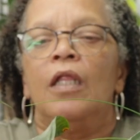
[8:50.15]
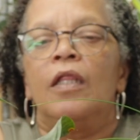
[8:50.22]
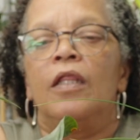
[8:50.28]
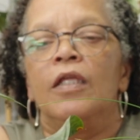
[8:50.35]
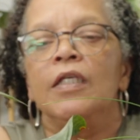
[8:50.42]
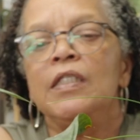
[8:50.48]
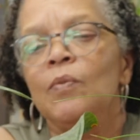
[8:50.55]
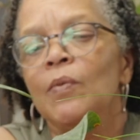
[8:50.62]

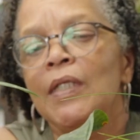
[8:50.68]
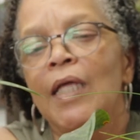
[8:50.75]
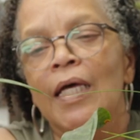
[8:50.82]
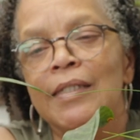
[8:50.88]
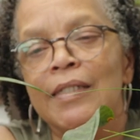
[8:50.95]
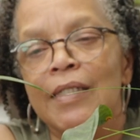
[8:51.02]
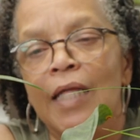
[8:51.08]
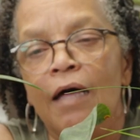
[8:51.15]
This one
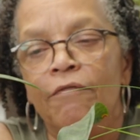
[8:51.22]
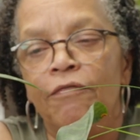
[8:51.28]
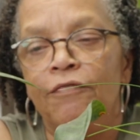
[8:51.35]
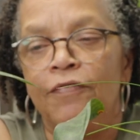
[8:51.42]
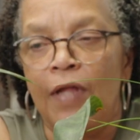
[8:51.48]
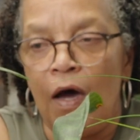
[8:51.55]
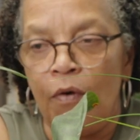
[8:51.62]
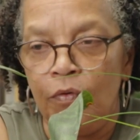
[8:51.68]
has not
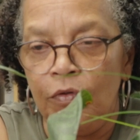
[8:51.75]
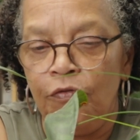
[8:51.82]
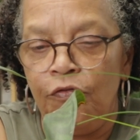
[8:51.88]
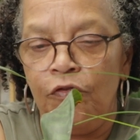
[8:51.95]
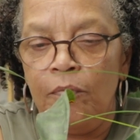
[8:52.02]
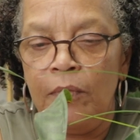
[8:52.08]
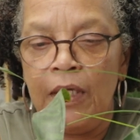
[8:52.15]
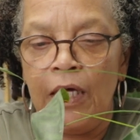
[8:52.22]
flowered
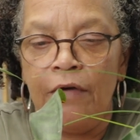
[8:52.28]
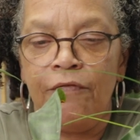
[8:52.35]
for me.